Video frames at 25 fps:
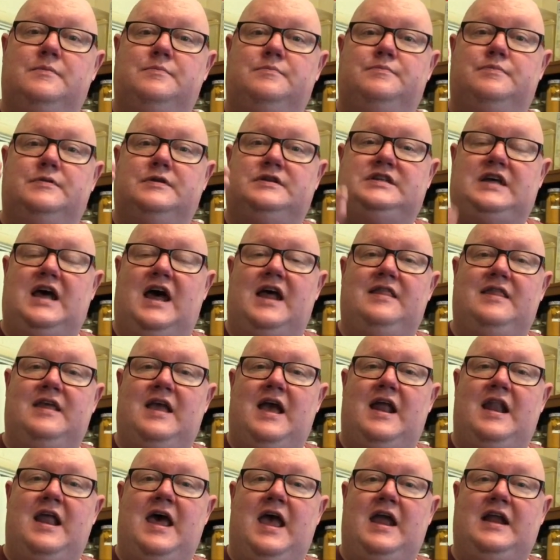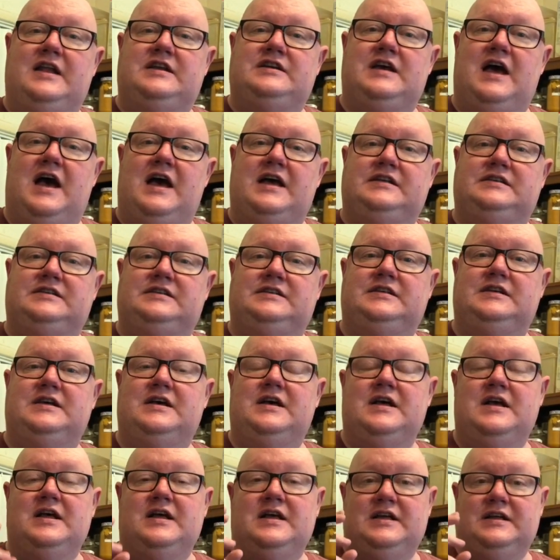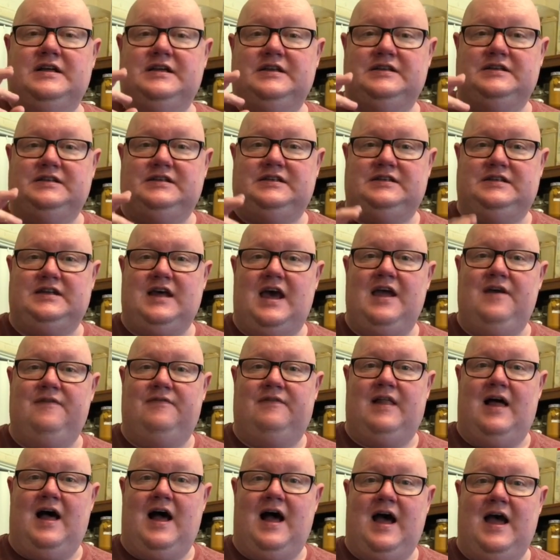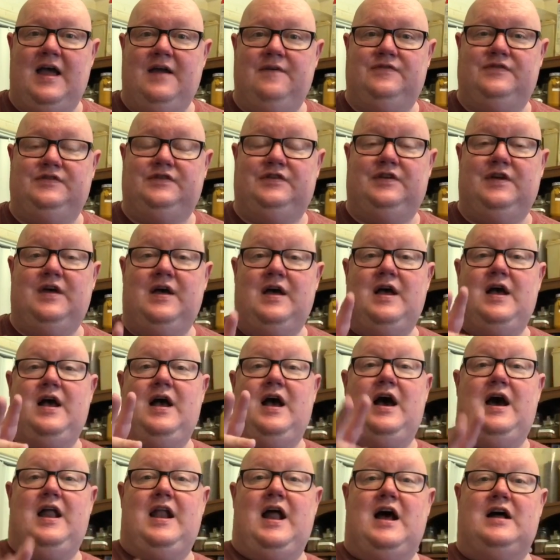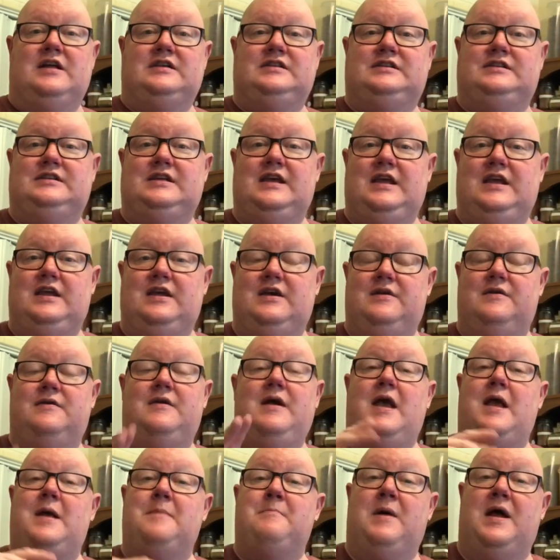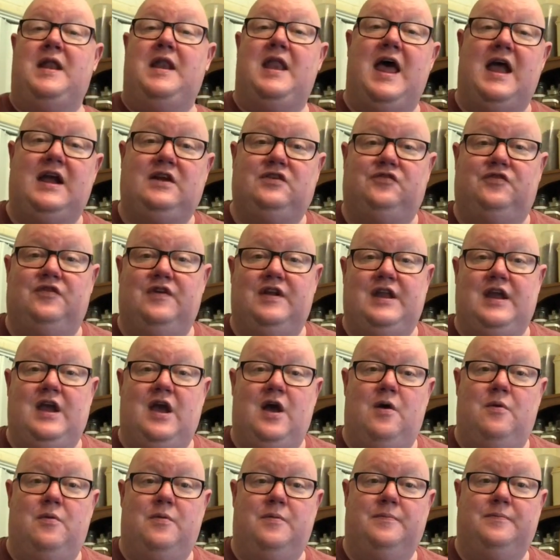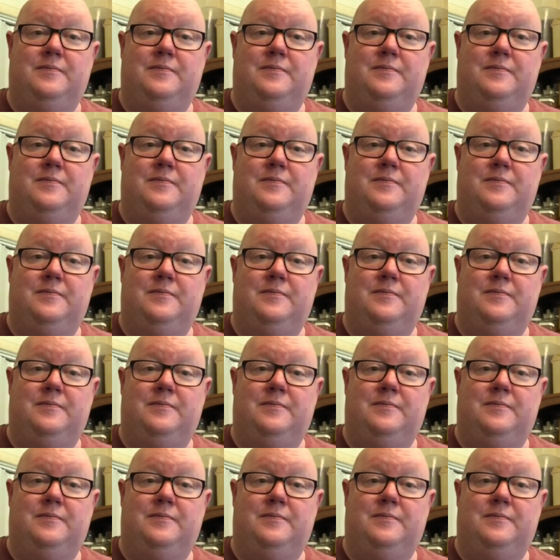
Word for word: protect the N H S, save lives, and I'll see you in my next video.